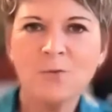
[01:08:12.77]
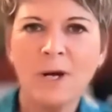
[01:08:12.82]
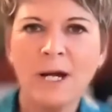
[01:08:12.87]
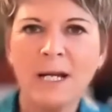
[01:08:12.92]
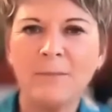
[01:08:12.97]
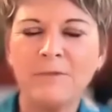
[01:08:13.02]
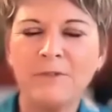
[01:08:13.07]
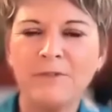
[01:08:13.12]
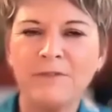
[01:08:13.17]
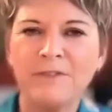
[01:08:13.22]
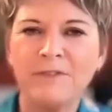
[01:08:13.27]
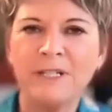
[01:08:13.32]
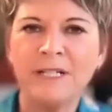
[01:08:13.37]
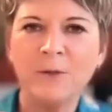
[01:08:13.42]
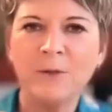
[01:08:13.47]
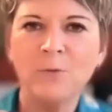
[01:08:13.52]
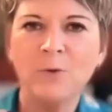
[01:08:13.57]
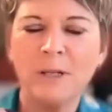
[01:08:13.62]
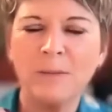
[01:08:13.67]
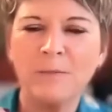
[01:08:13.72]
why I'm
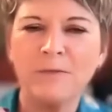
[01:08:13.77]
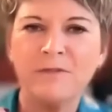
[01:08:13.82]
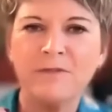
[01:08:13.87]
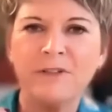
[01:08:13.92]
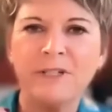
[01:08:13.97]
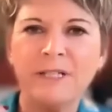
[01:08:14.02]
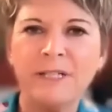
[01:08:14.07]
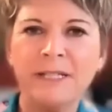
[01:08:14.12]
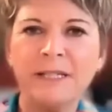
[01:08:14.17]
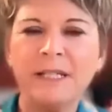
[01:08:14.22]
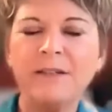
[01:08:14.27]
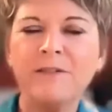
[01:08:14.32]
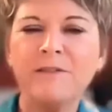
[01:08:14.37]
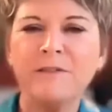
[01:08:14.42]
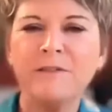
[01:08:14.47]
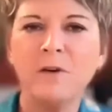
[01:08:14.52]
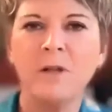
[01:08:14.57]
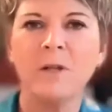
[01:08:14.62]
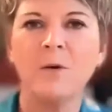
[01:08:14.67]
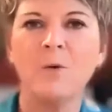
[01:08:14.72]
feeling what I'm feeling, they
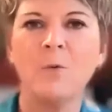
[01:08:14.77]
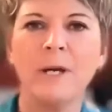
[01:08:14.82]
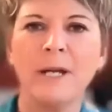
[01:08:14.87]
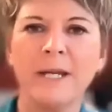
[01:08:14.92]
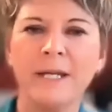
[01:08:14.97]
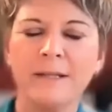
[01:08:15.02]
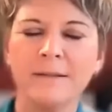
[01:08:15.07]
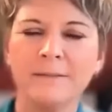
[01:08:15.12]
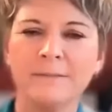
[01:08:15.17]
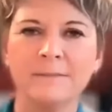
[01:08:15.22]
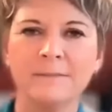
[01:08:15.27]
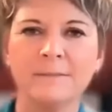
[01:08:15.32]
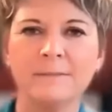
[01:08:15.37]
fall away.